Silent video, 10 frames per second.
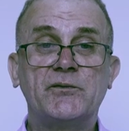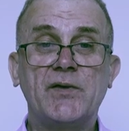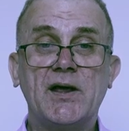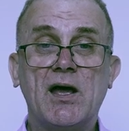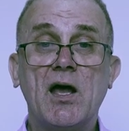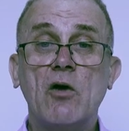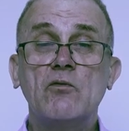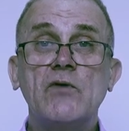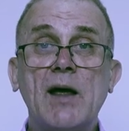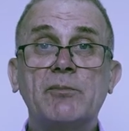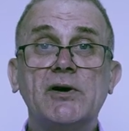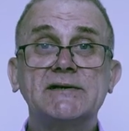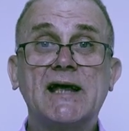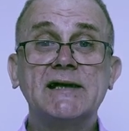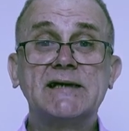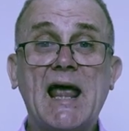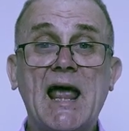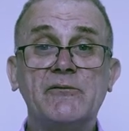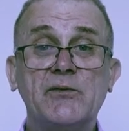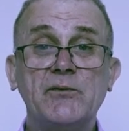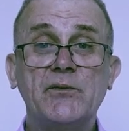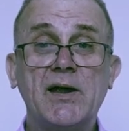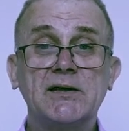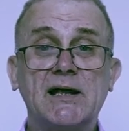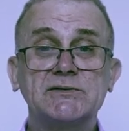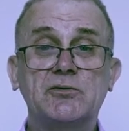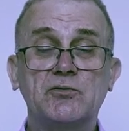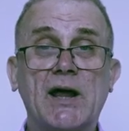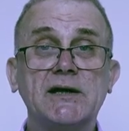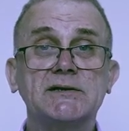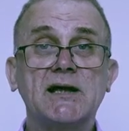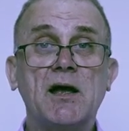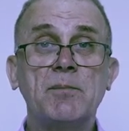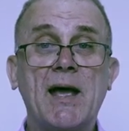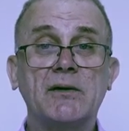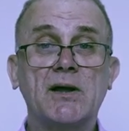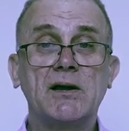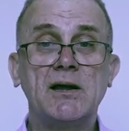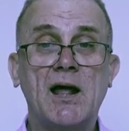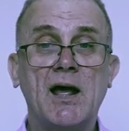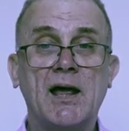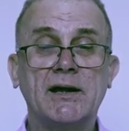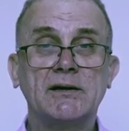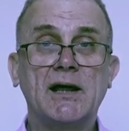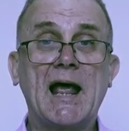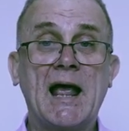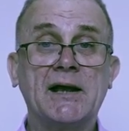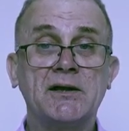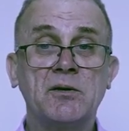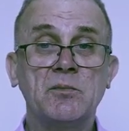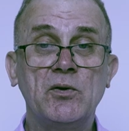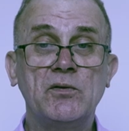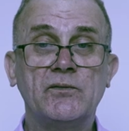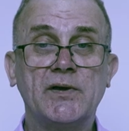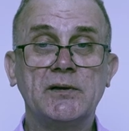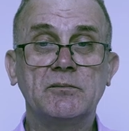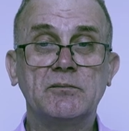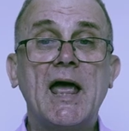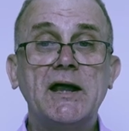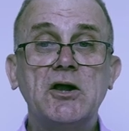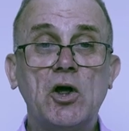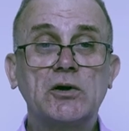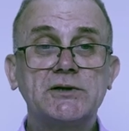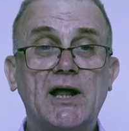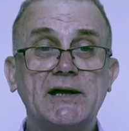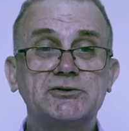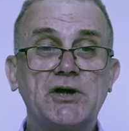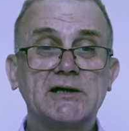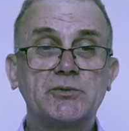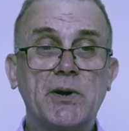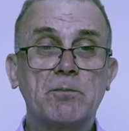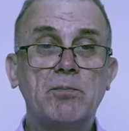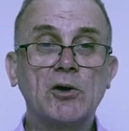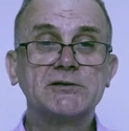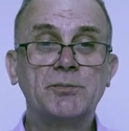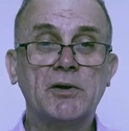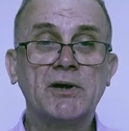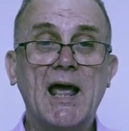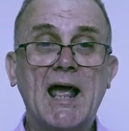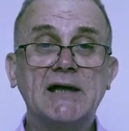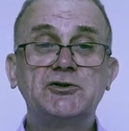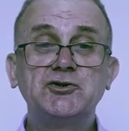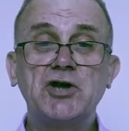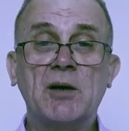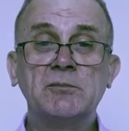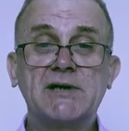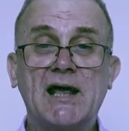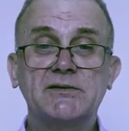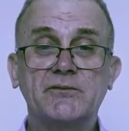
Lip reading: figure represents everything that's great about the line and the movie. He looks like Chadwick Boseman had jumped out